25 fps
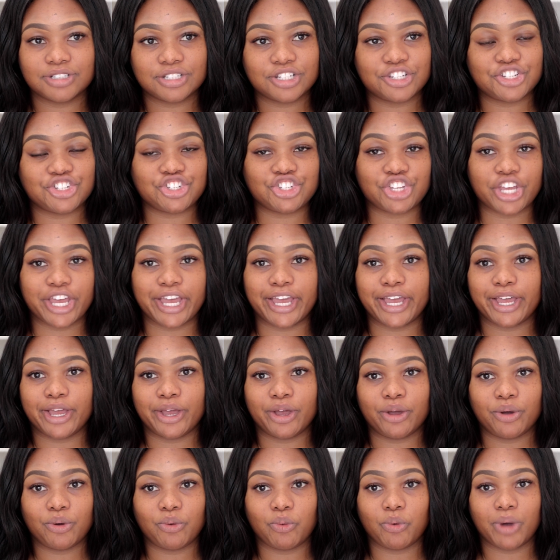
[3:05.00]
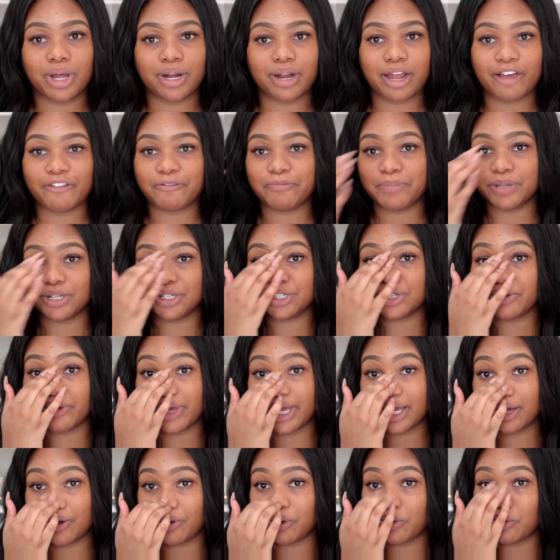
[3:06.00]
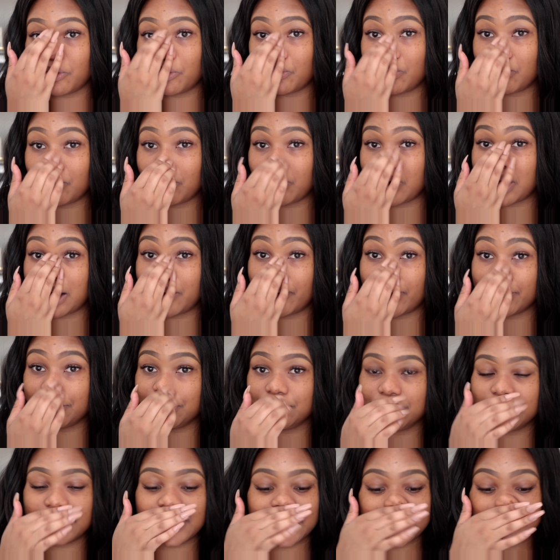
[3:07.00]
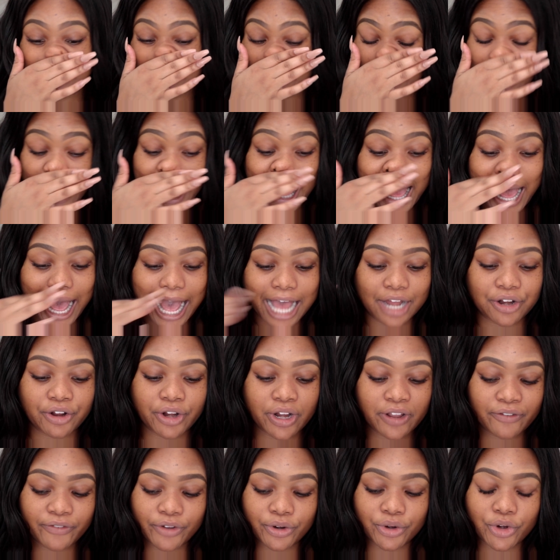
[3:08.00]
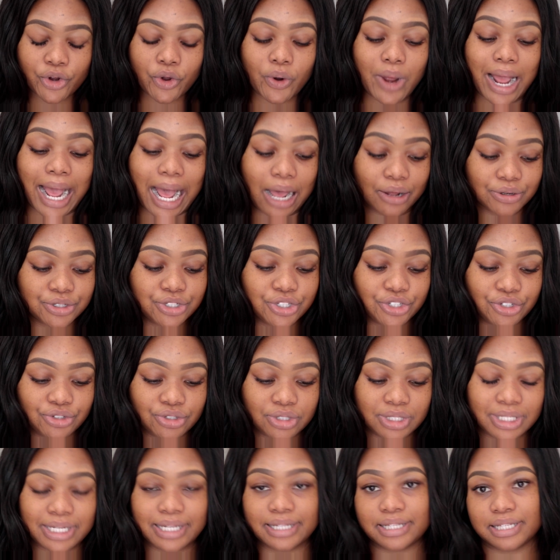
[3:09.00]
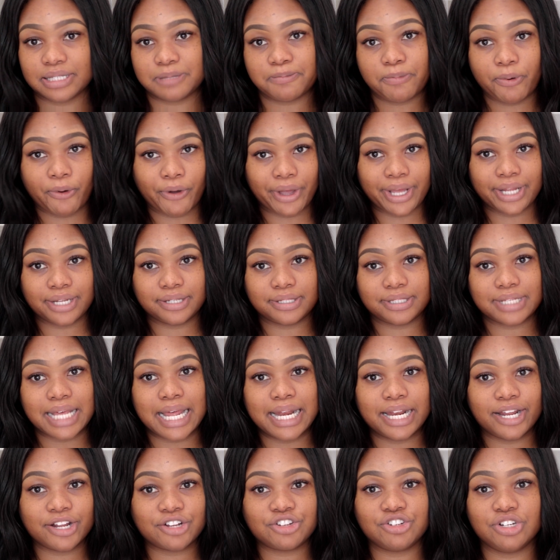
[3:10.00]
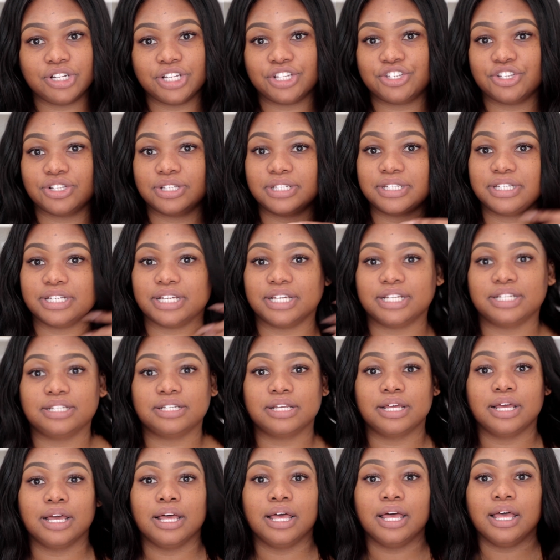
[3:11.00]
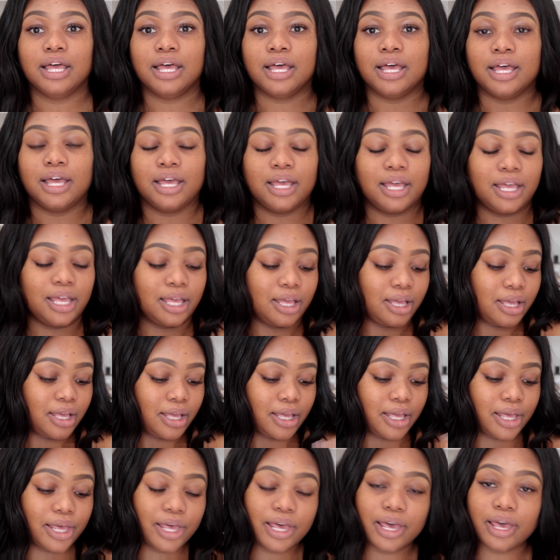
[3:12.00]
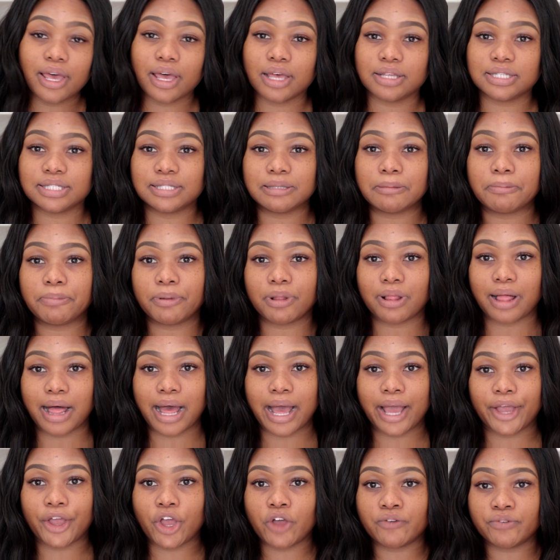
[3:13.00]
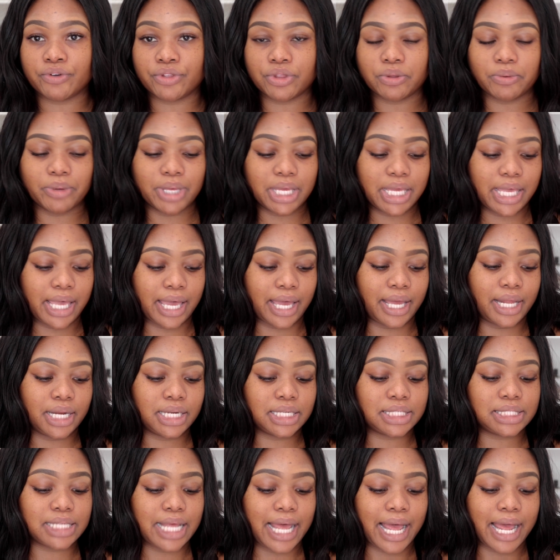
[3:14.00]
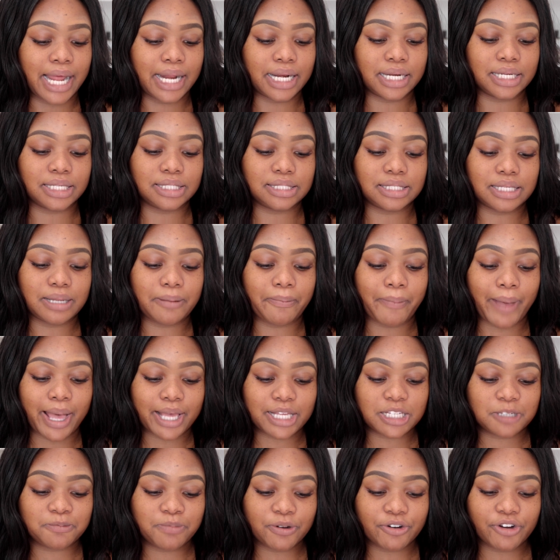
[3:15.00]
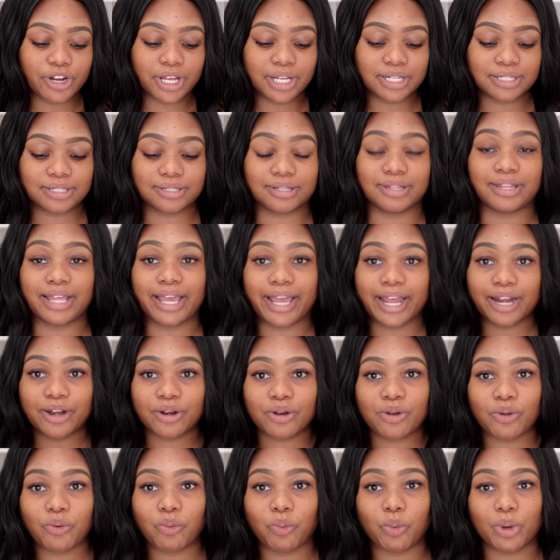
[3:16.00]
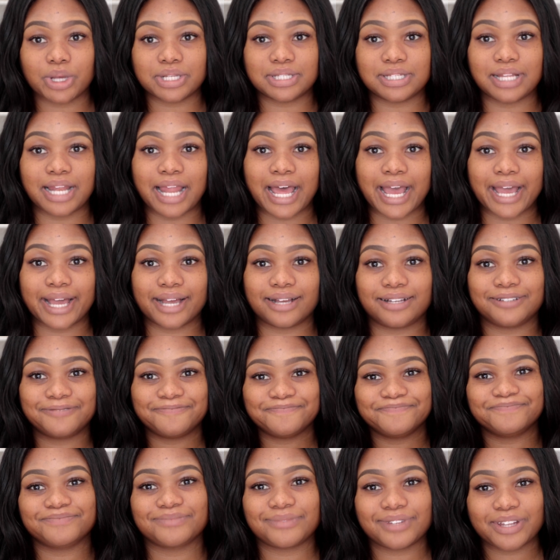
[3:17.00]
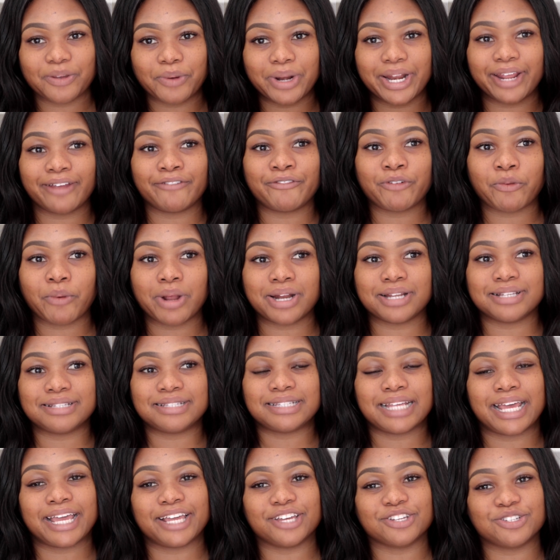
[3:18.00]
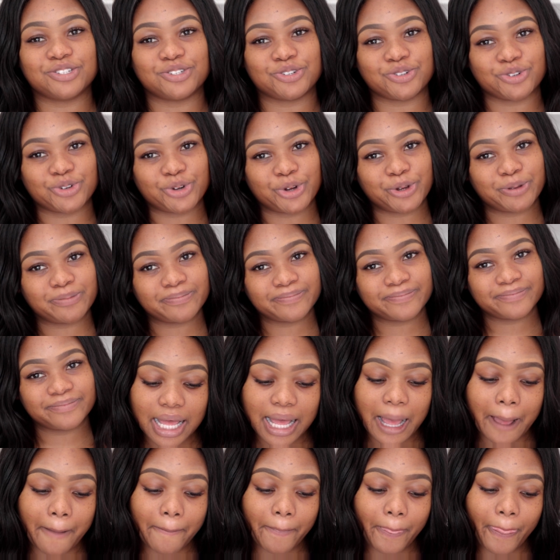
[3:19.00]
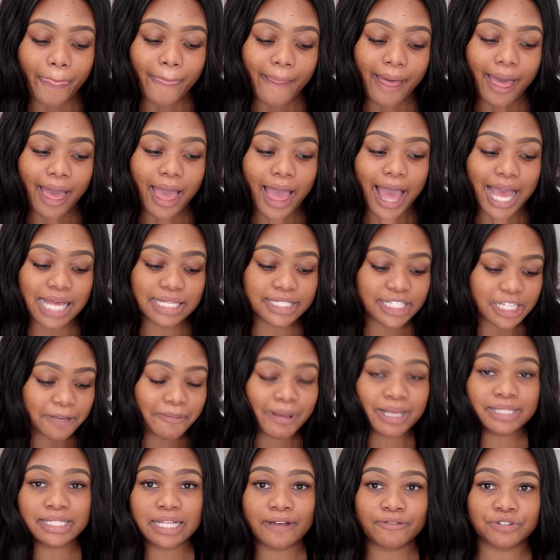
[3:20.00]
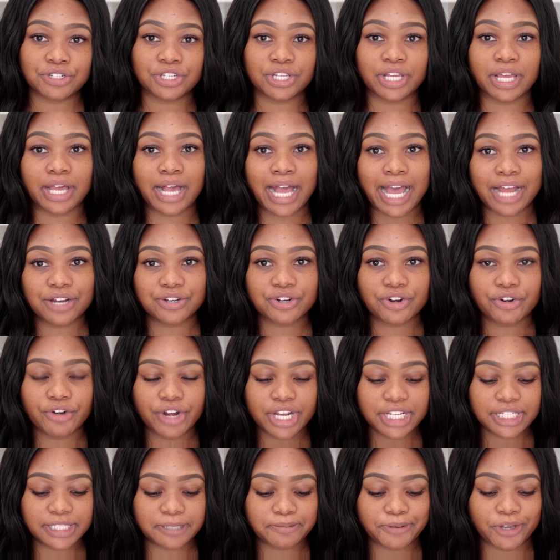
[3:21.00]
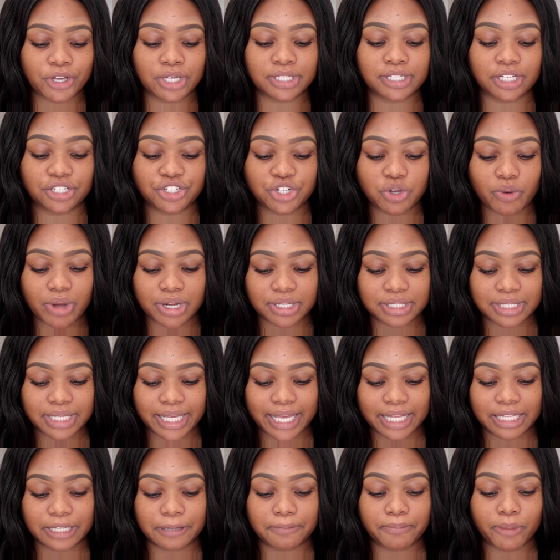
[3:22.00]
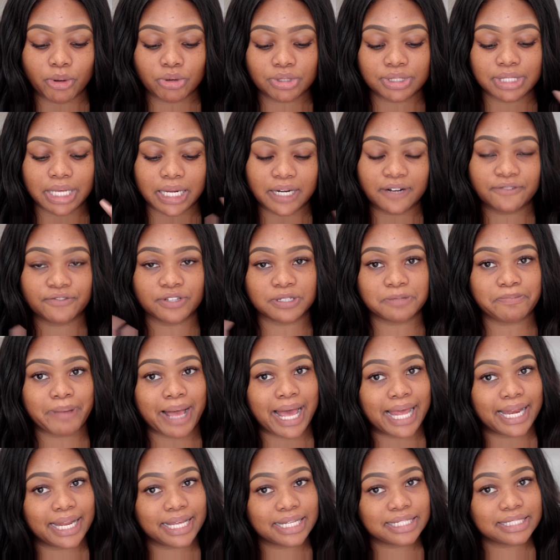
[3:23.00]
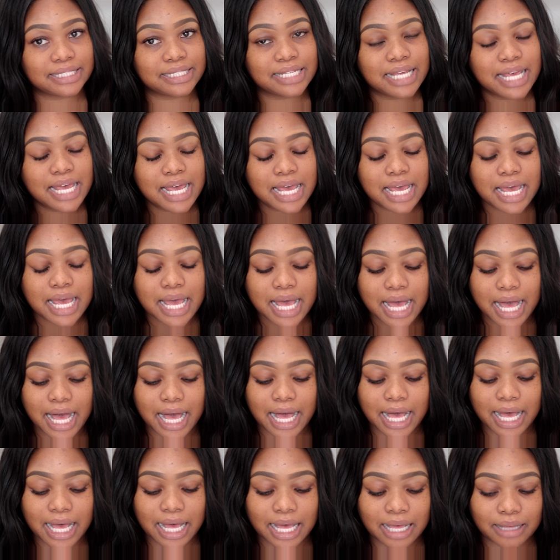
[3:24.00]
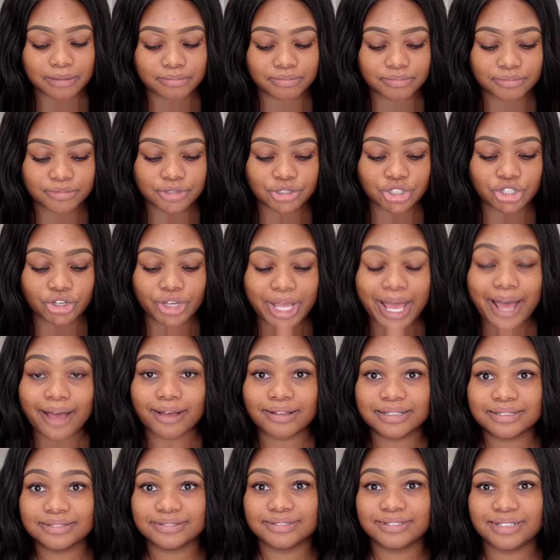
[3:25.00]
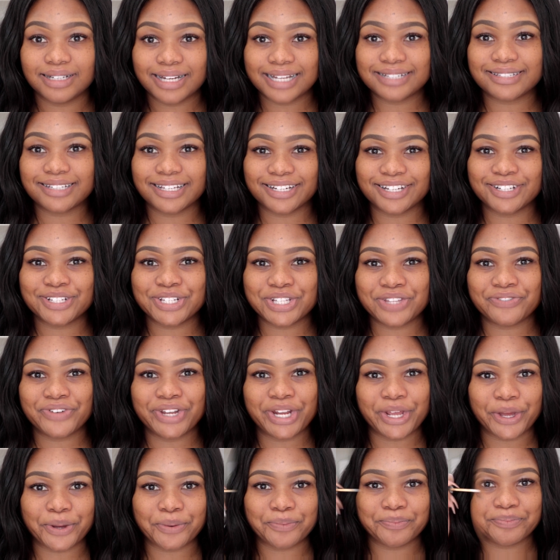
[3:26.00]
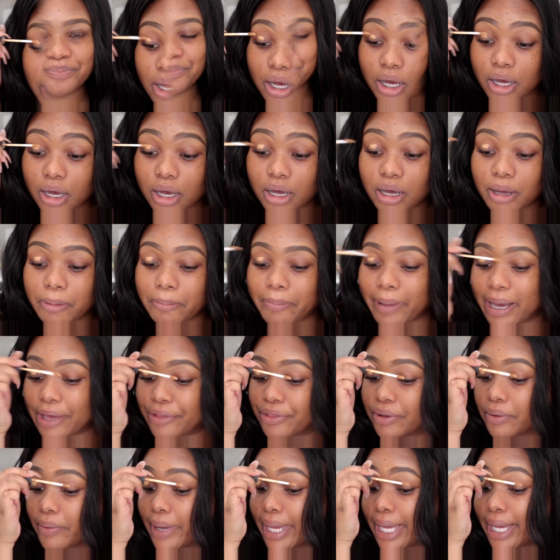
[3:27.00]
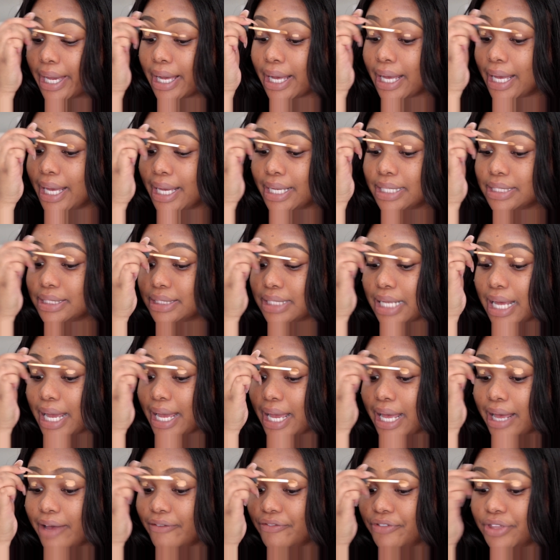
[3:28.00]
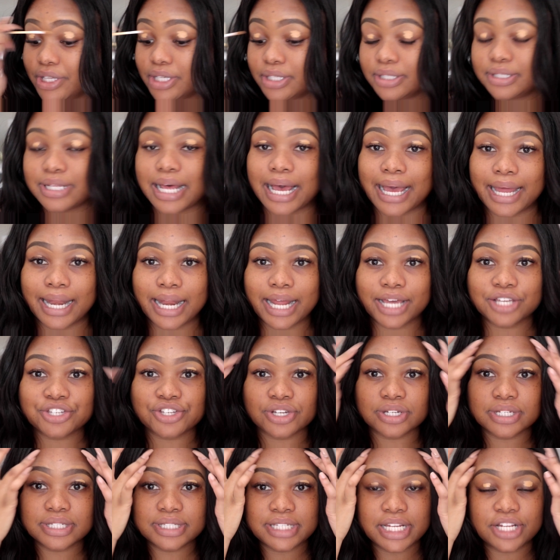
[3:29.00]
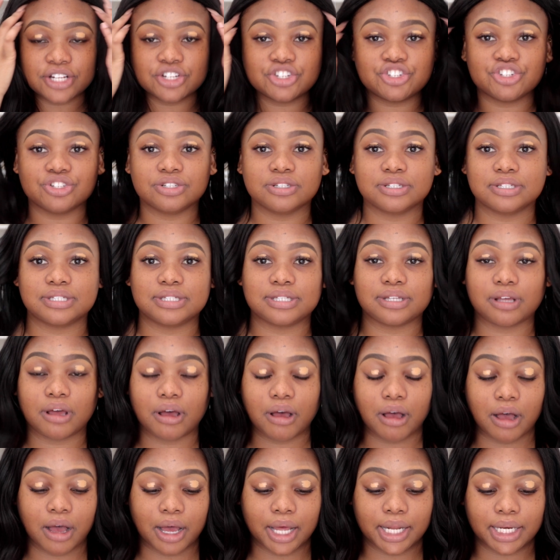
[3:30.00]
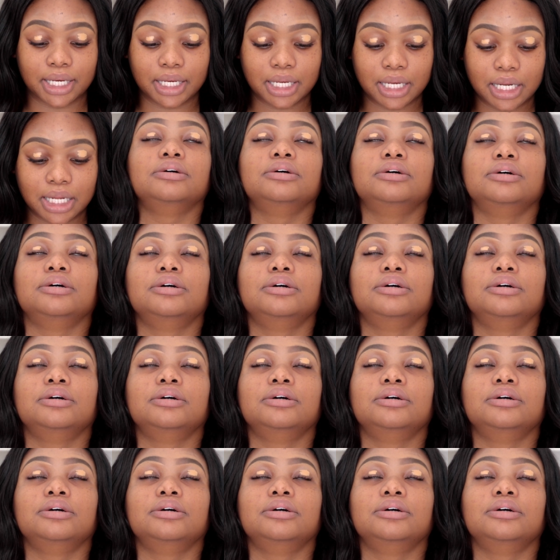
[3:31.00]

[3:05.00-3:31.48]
share what I've been doing or how I use it. I don't even know how to use it at this point. I literally just did a simple eye over the weekend, and my experience then was like, what everyone is saying is true. I see myself doing a cut crease because I do want to get the most out of this palette. So yeah, let's get into the video. Oh, by the way guys, I have these eyelash extensions on.